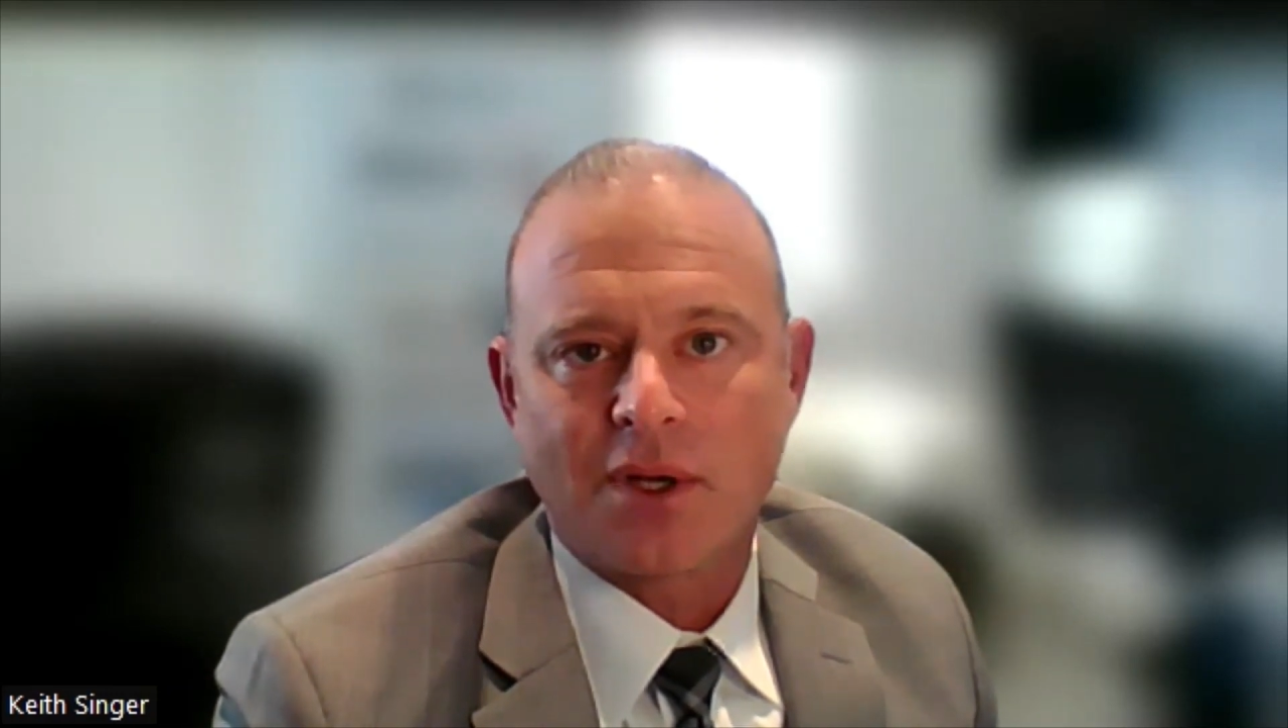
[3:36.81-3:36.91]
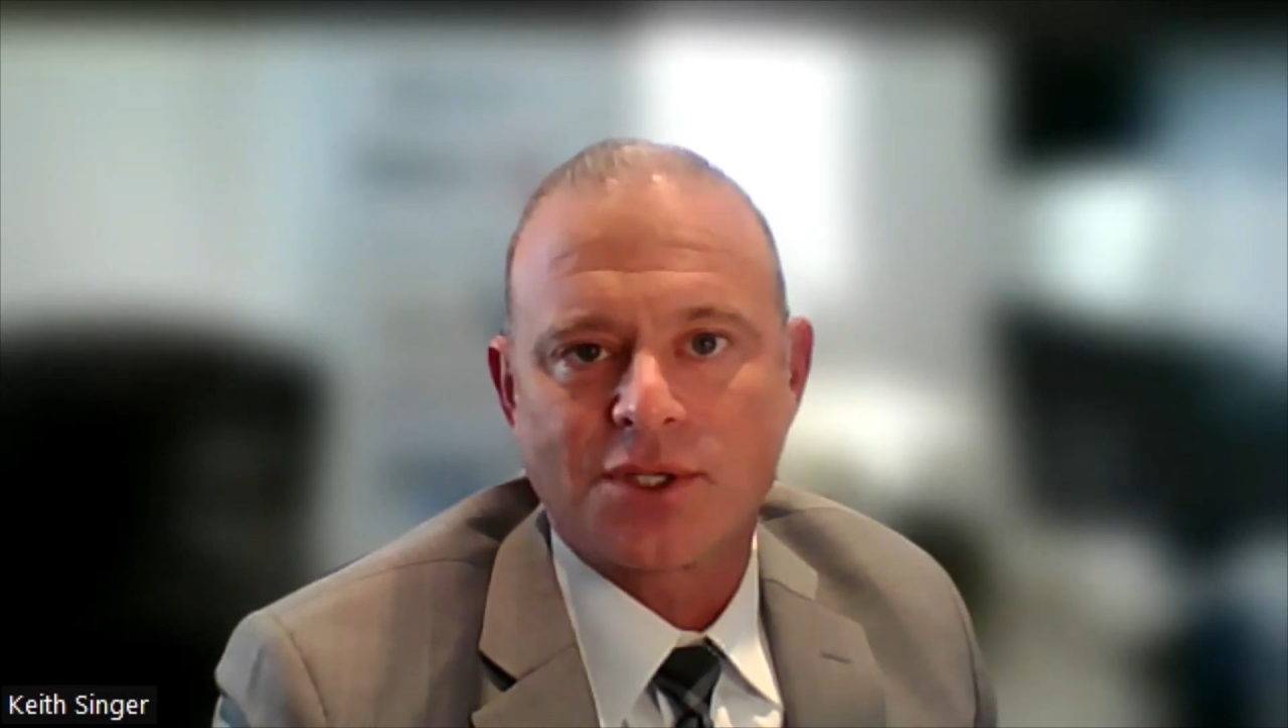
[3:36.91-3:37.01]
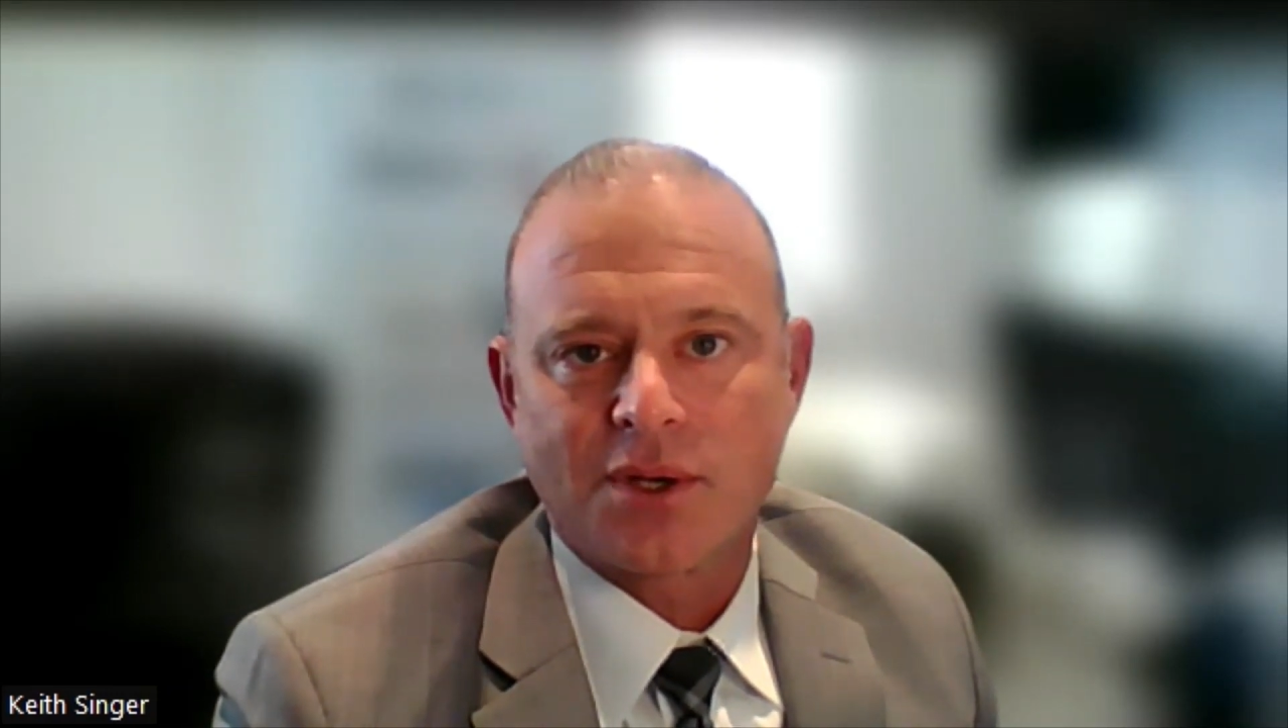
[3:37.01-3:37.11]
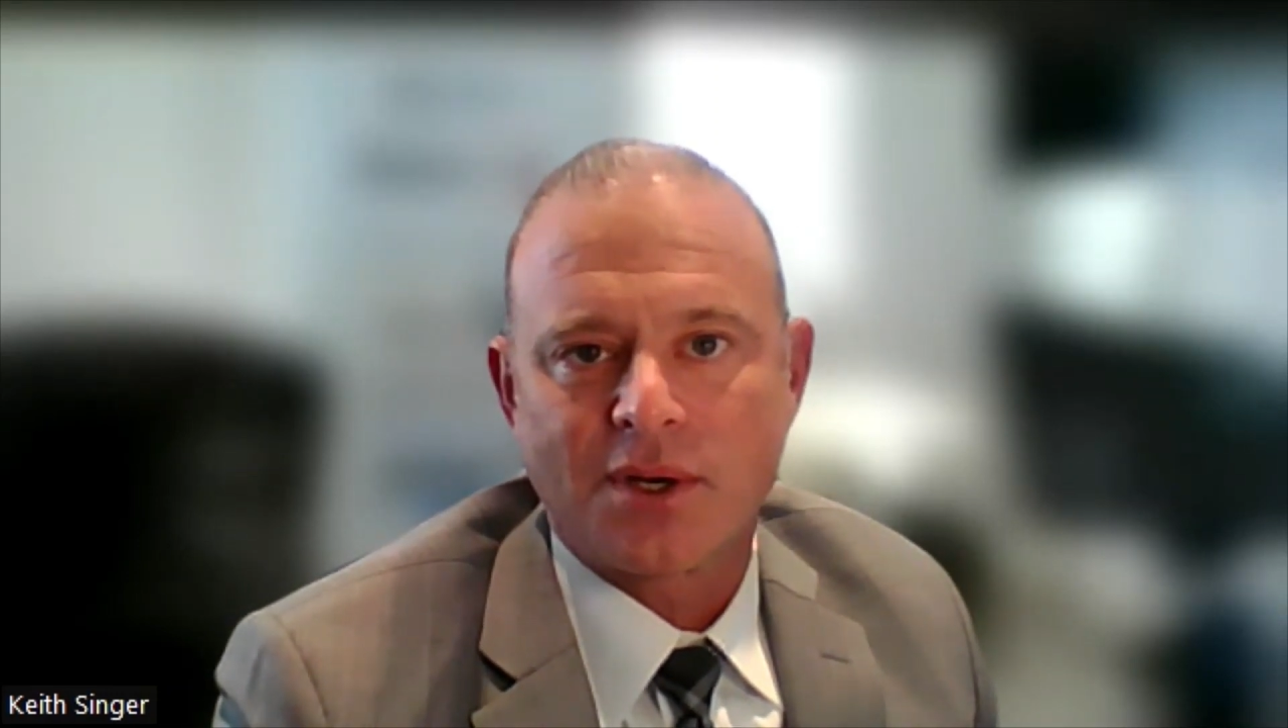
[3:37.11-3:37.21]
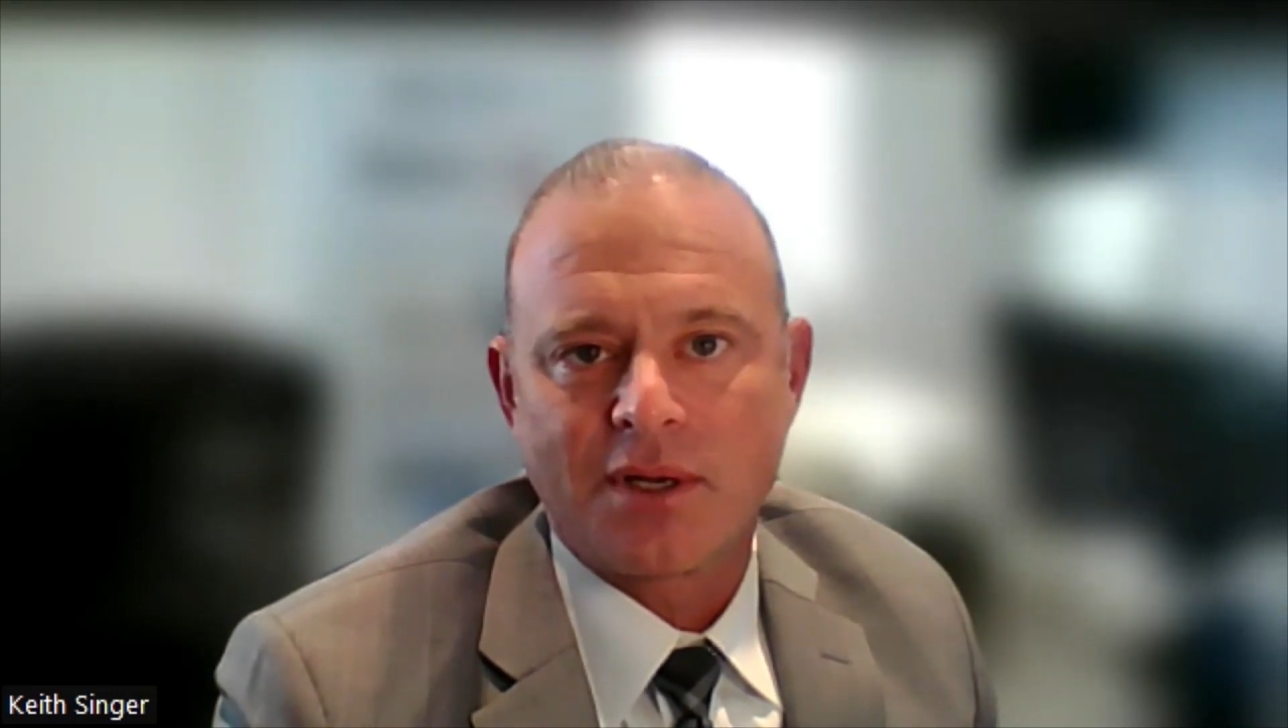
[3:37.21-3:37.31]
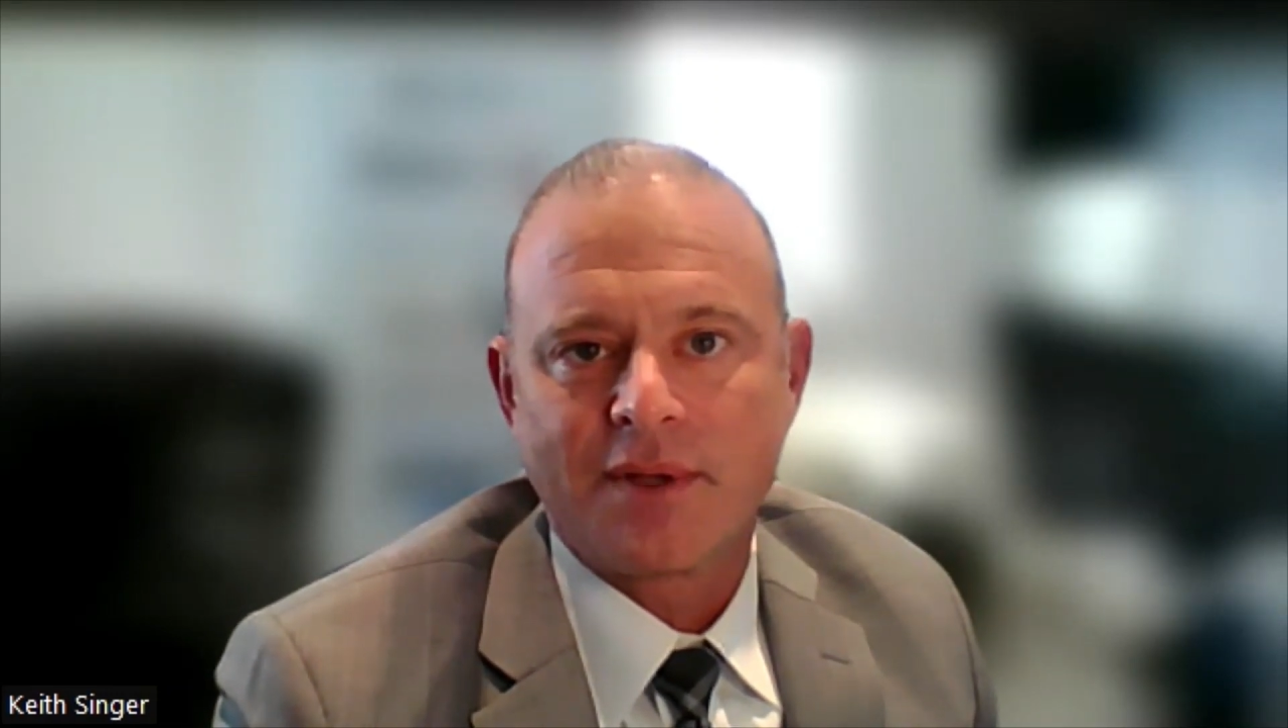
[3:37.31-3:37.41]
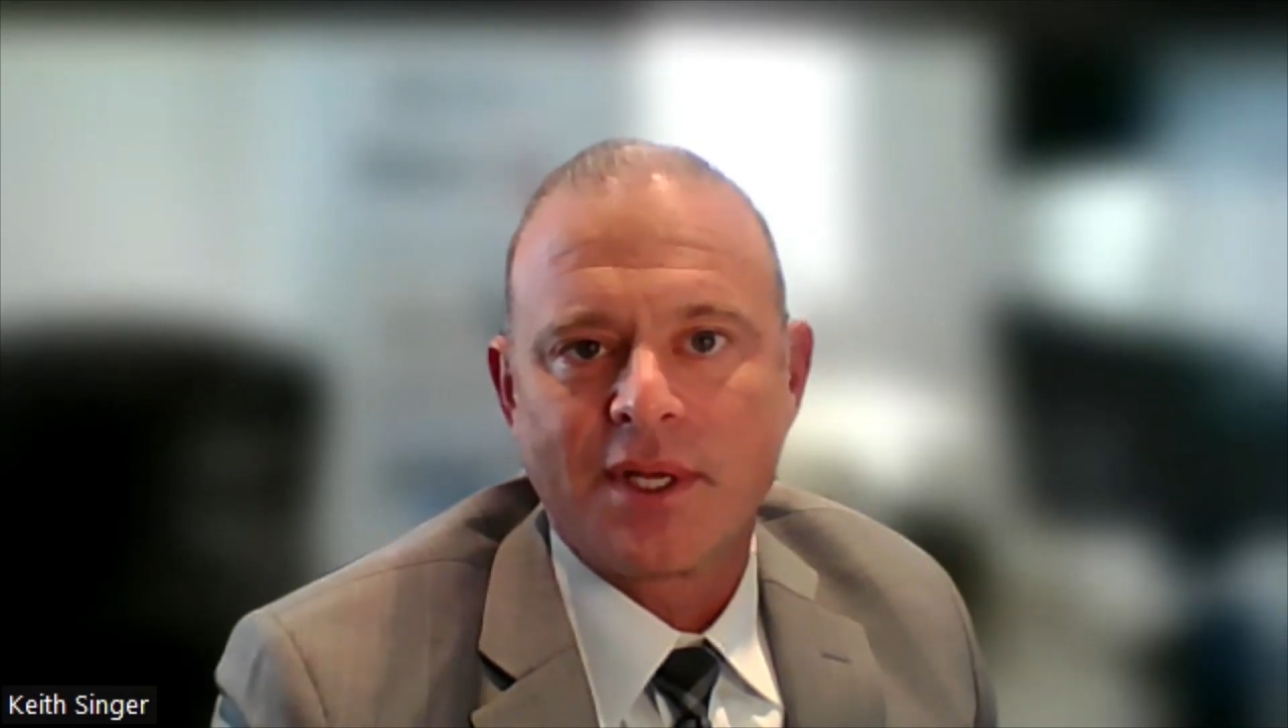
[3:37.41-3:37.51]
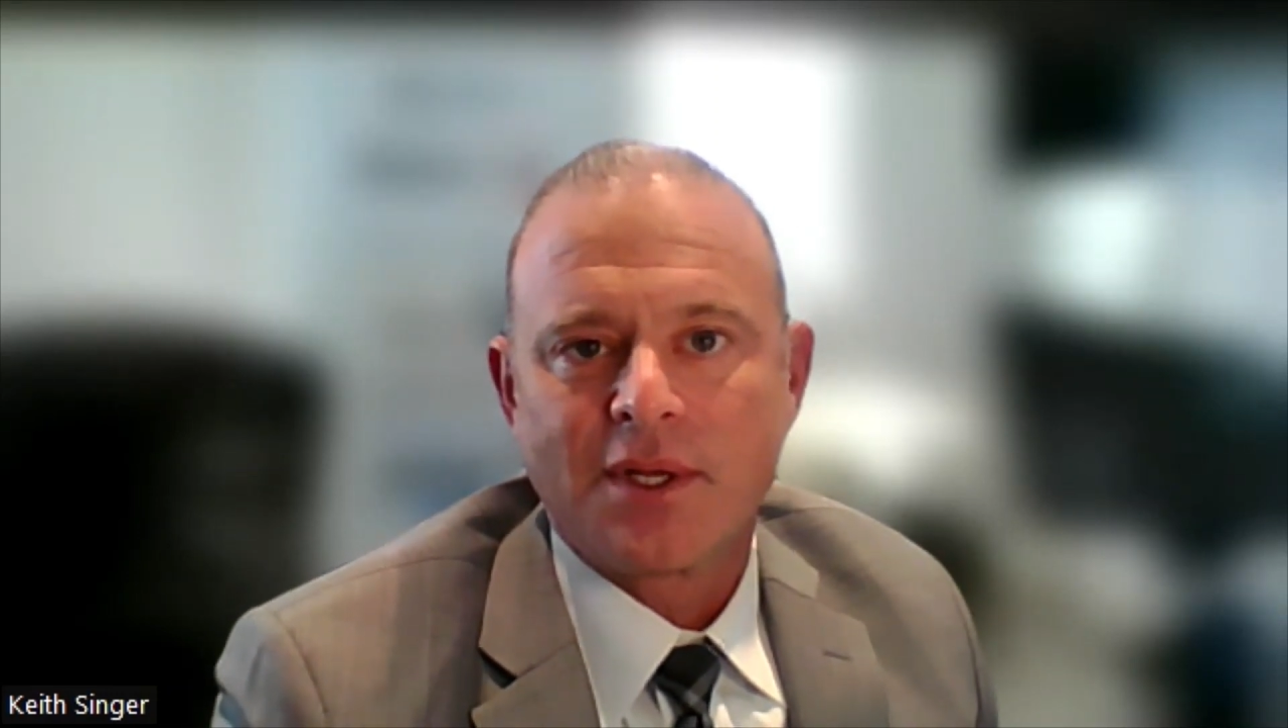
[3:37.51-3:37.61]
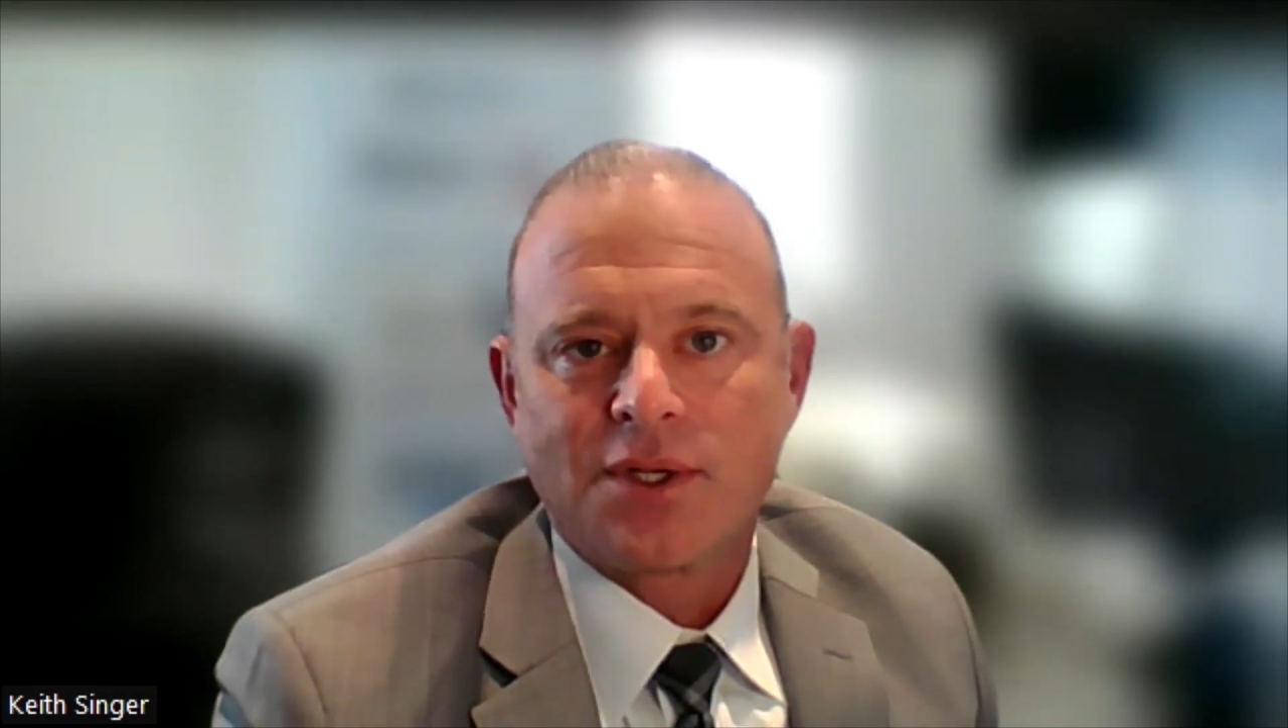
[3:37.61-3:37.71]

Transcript: alternative.